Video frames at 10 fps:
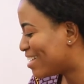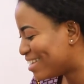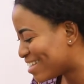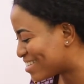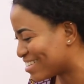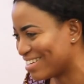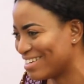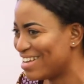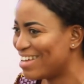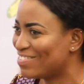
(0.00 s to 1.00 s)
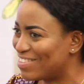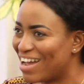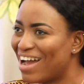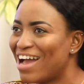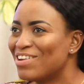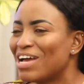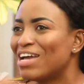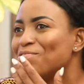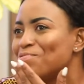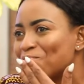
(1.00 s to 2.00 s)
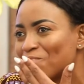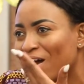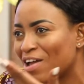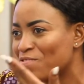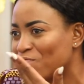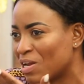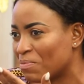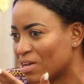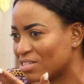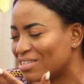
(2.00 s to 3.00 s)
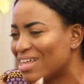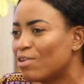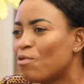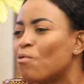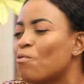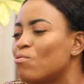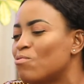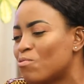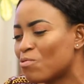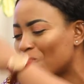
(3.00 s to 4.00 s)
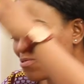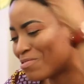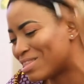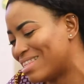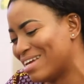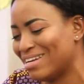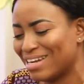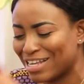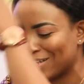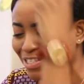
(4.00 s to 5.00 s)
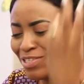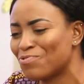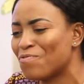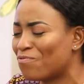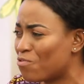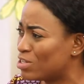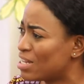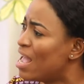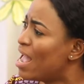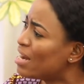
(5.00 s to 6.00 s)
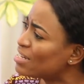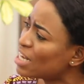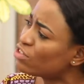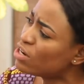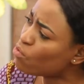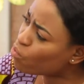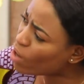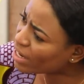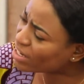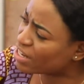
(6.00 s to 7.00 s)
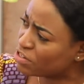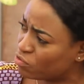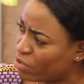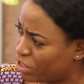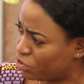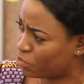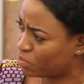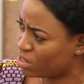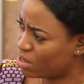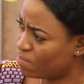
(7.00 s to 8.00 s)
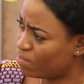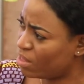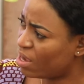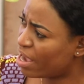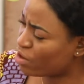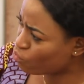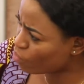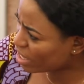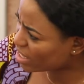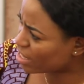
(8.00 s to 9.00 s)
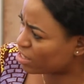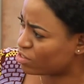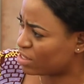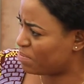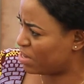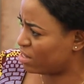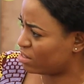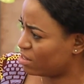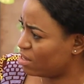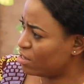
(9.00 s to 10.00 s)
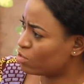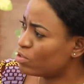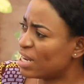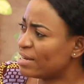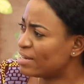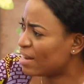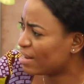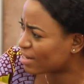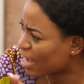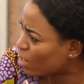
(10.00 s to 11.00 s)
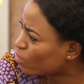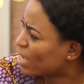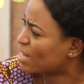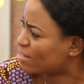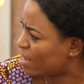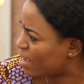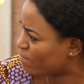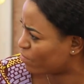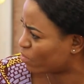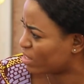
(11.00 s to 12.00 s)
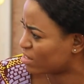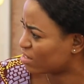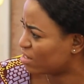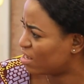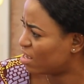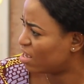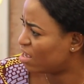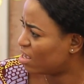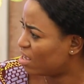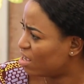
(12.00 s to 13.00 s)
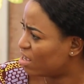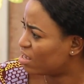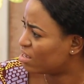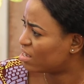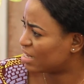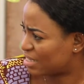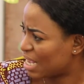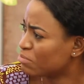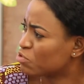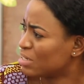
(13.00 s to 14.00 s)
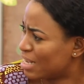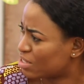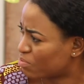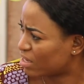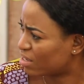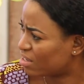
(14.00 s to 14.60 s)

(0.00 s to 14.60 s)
listen, Hilda, I don't know how you feel about it. That whole thing is too forced. And it's actually worked into workshops and worked into seminars. So they allocate time for it. It's time to network.